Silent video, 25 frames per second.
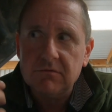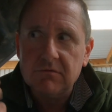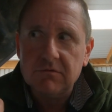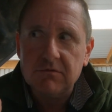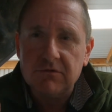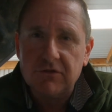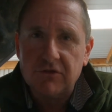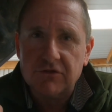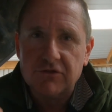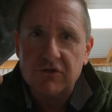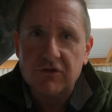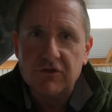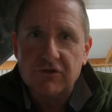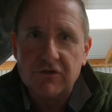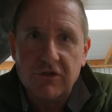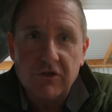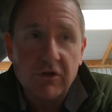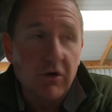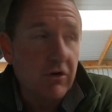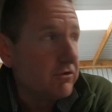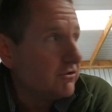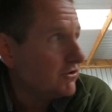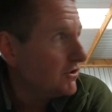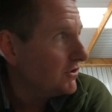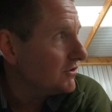this is a
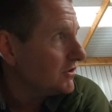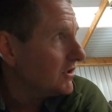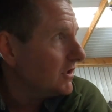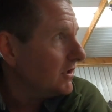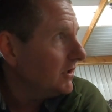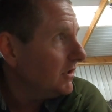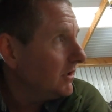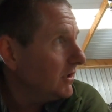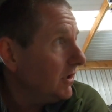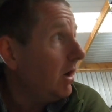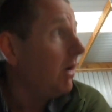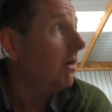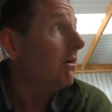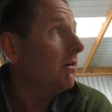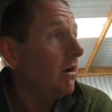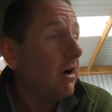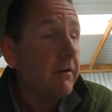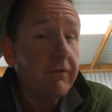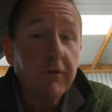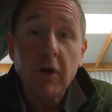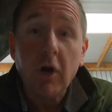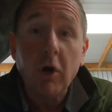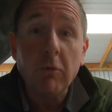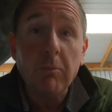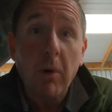knock sensor. Oh, I've
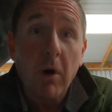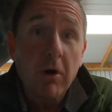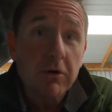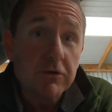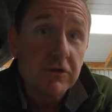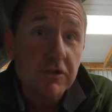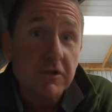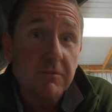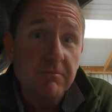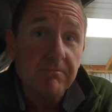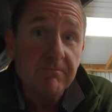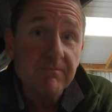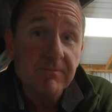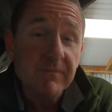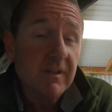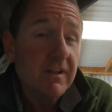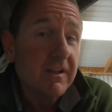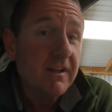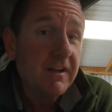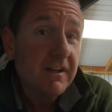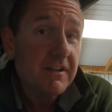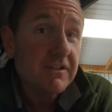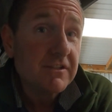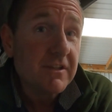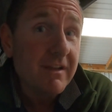got a whole box of them.
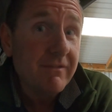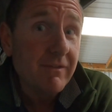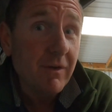Let's have a